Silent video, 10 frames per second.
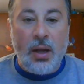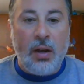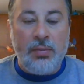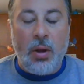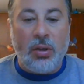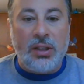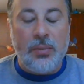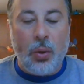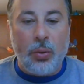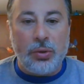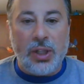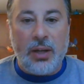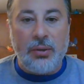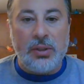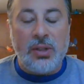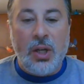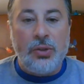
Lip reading: of multimodal genres.